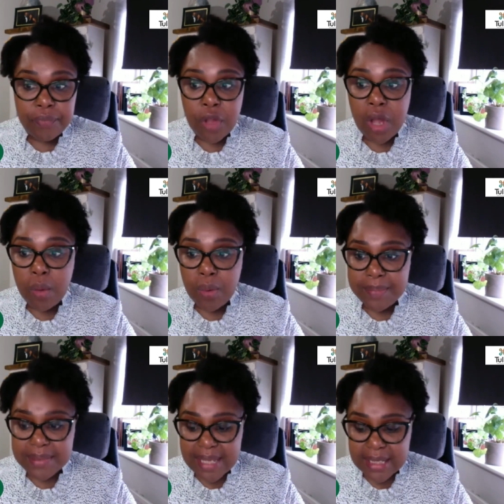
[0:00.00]

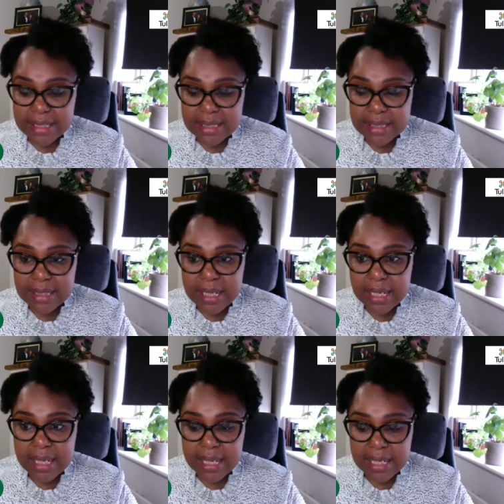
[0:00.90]
website.
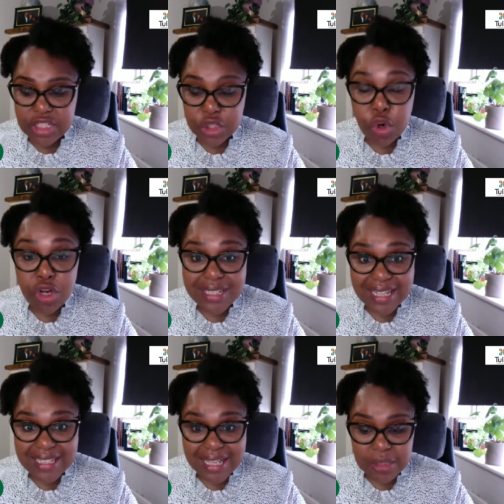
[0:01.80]
Just
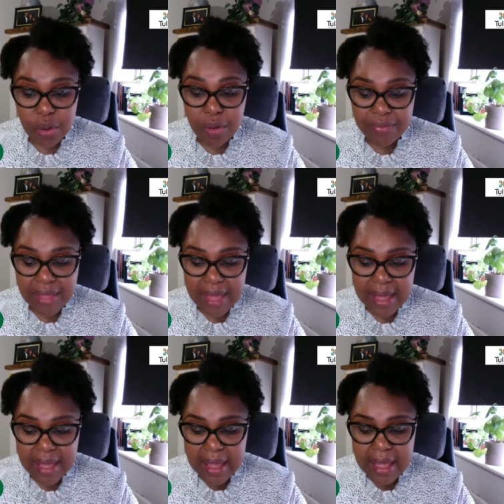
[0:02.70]
contact us on there,
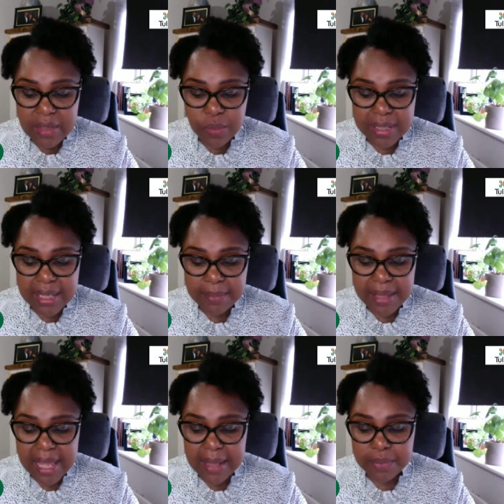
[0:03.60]
and we can be
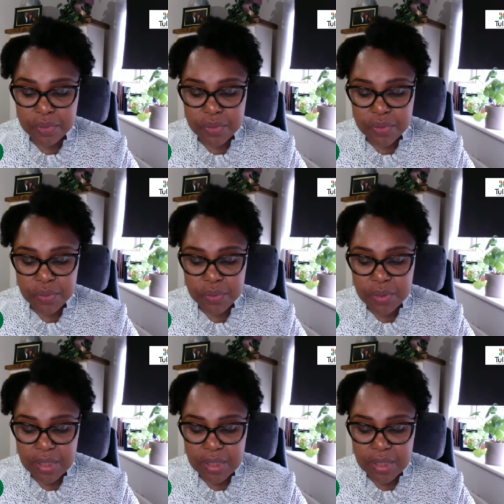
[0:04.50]
able to